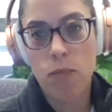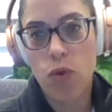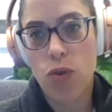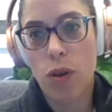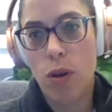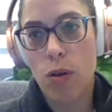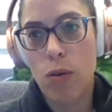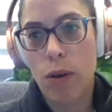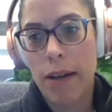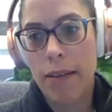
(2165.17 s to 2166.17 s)

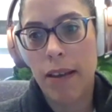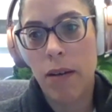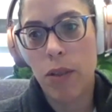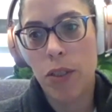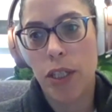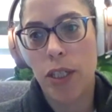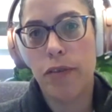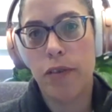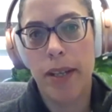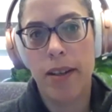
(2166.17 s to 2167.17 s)
So I think what changed
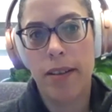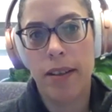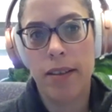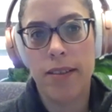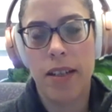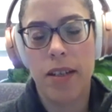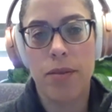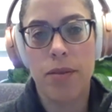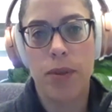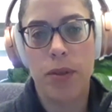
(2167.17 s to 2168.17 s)
for me, and I think this
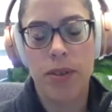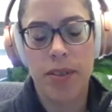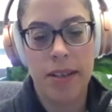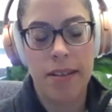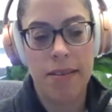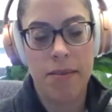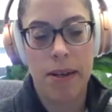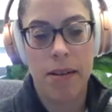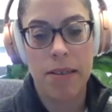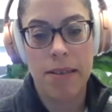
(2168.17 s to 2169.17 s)
echoes what Chris said as
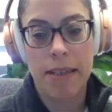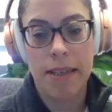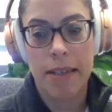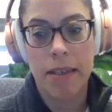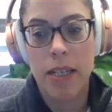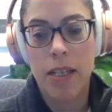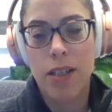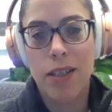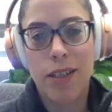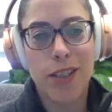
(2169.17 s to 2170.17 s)
well, is that
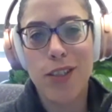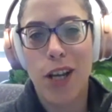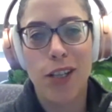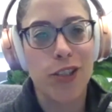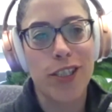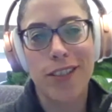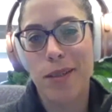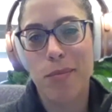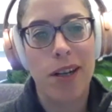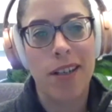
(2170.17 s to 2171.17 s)
technology isn't
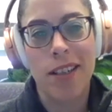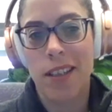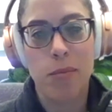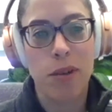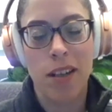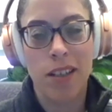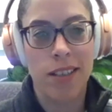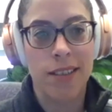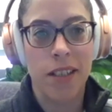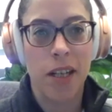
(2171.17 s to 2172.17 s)
a product and a product
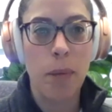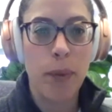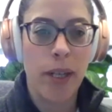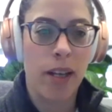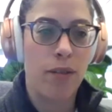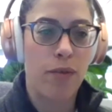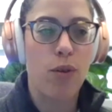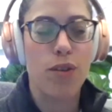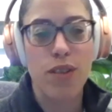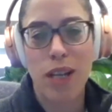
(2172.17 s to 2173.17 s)
isn't a company. And of
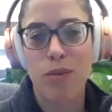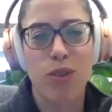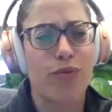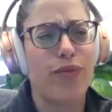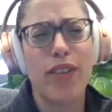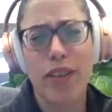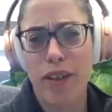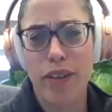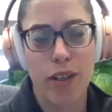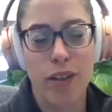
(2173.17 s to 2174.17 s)
course, I'm just very,
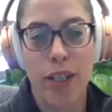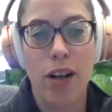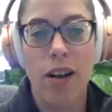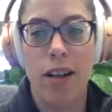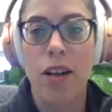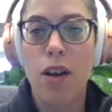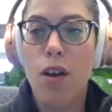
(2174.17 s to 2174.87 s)
very early on.